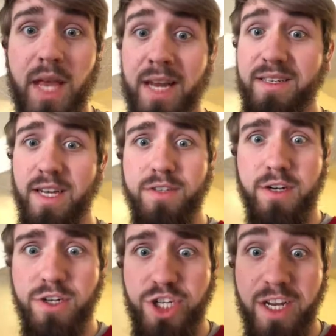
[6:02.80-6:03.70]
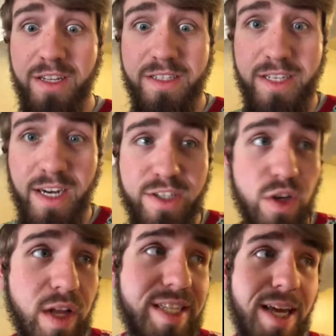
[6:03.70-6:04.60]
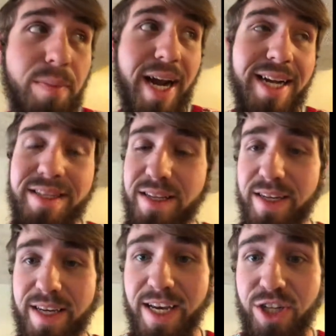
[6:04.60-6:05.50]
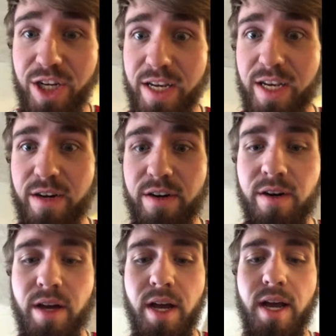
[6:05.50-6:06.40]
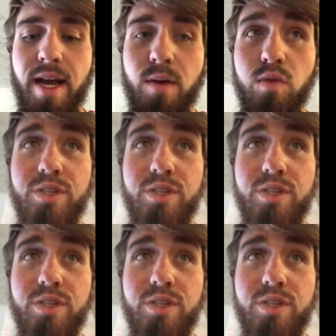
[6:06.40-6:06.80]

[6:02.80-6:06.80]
and it sounds like our chicken's done, so let's get back into the kitchen here, and we'll